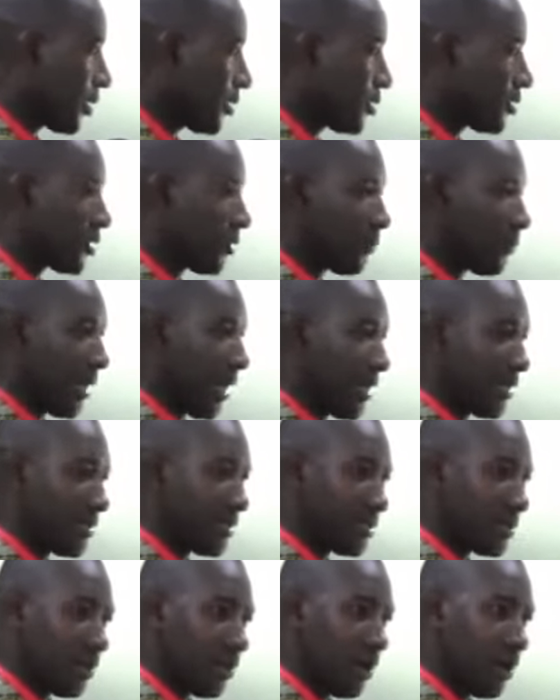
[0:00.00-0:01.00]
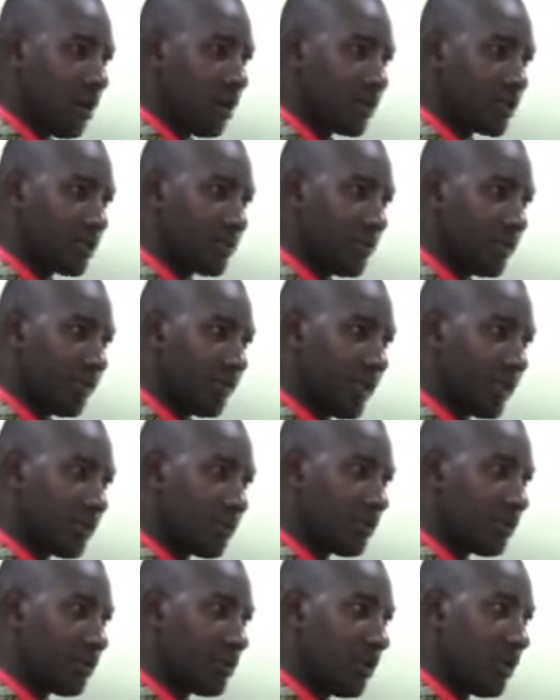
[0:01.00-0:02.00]
So pastor asked me if I
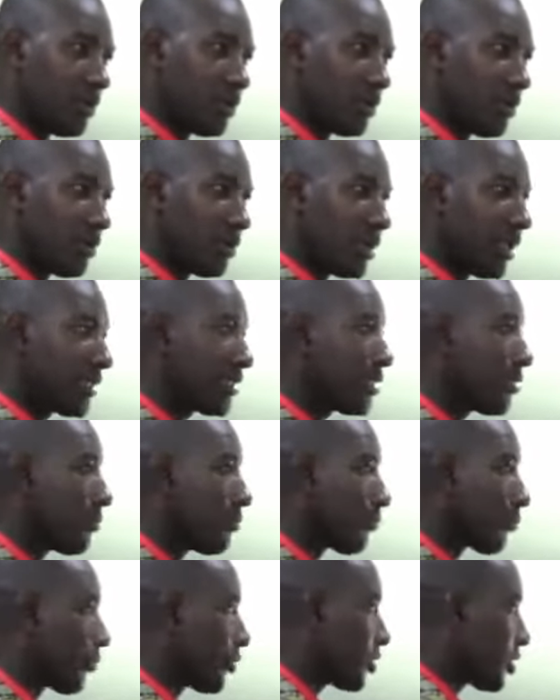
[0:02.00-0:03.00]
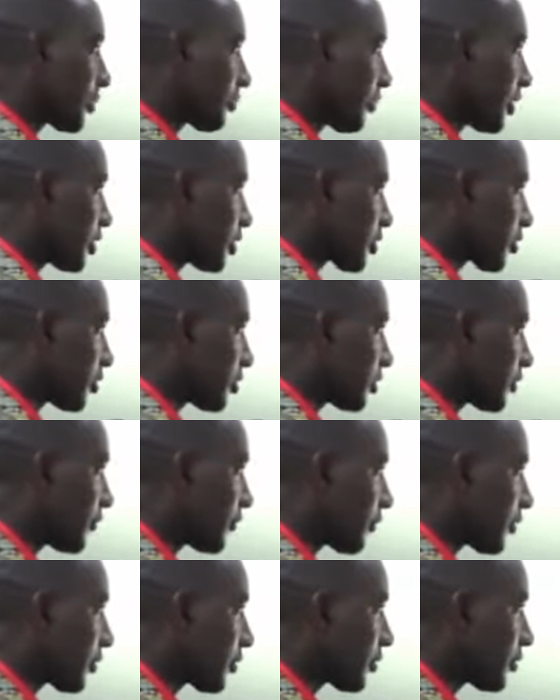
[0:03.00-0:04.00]
could let him preach at my church
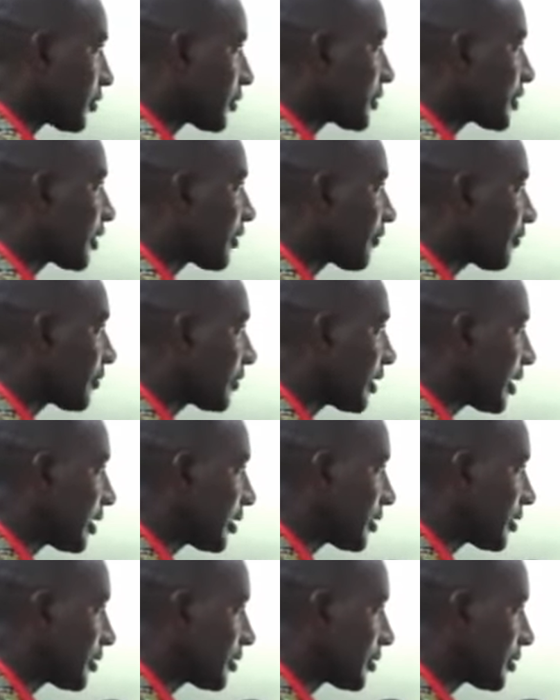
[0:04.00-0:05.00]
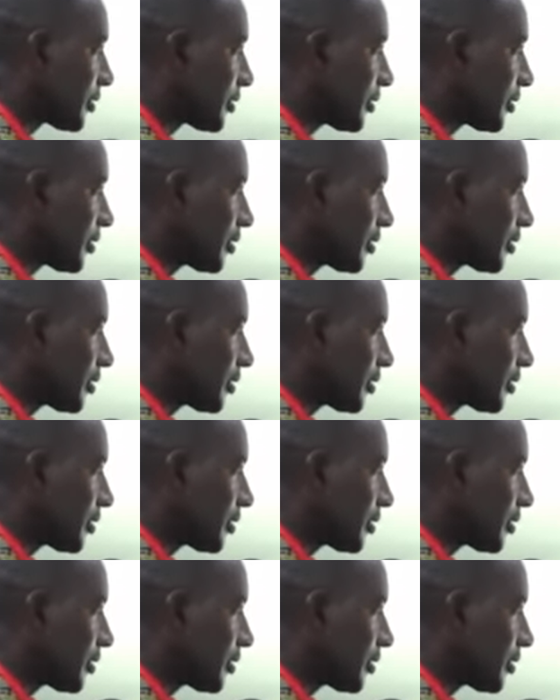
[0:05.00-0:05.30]
for 7 days